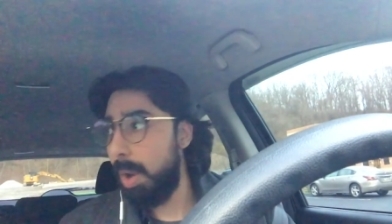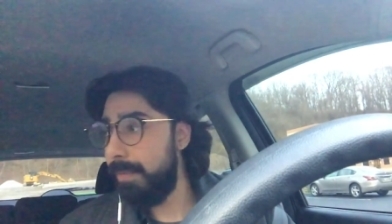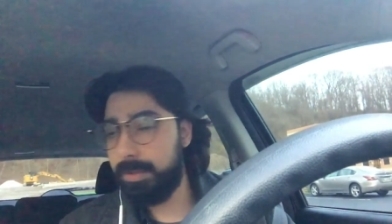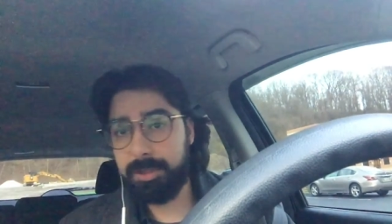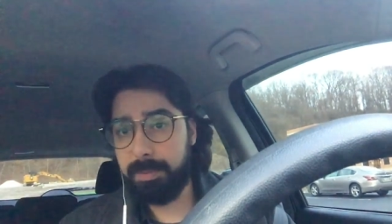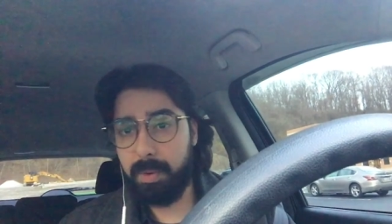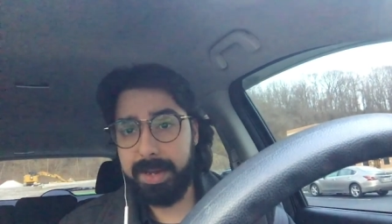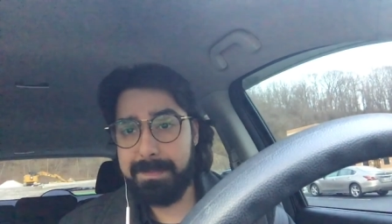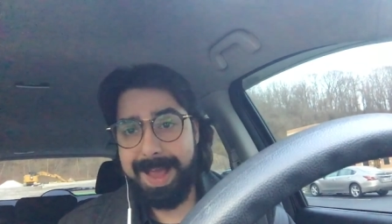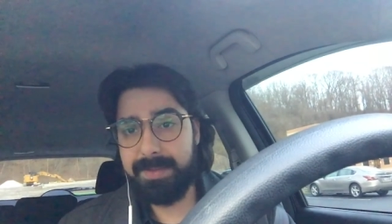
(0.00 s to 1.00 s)
over
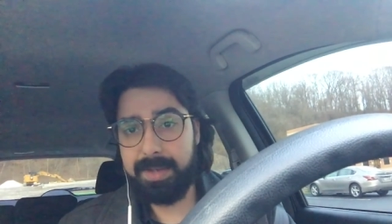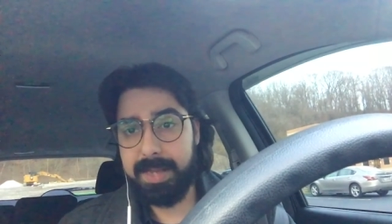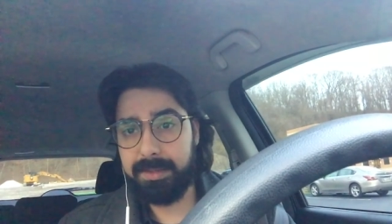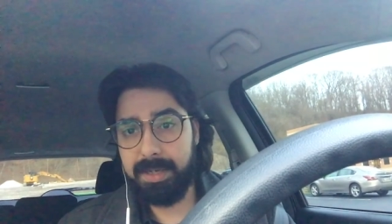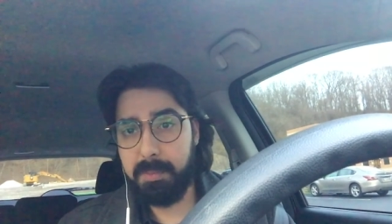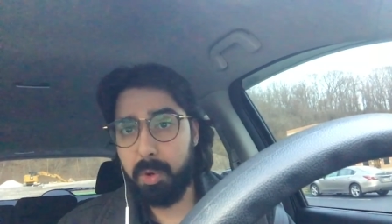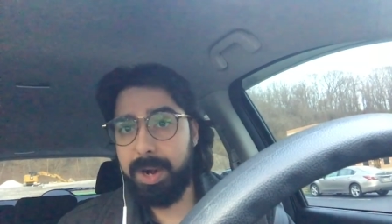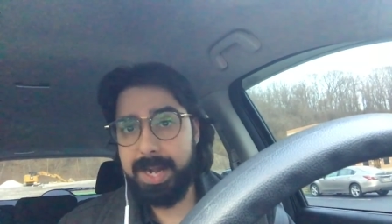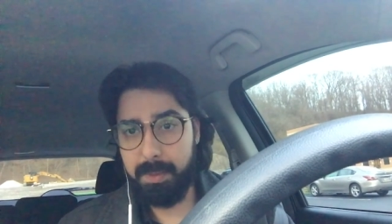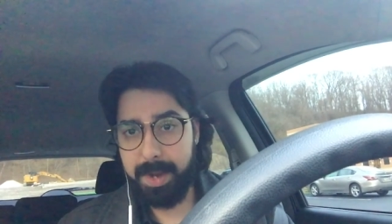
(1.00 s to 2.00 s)
supporting mascots
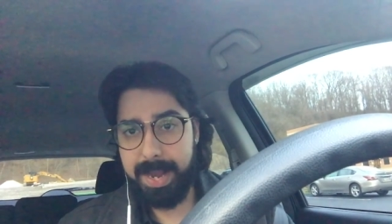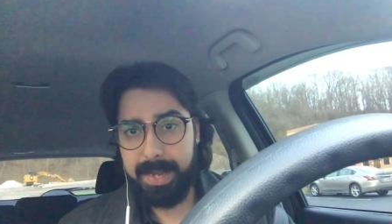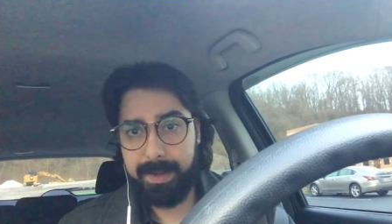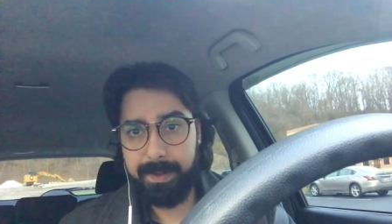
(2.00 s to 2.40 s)
anymore anyway.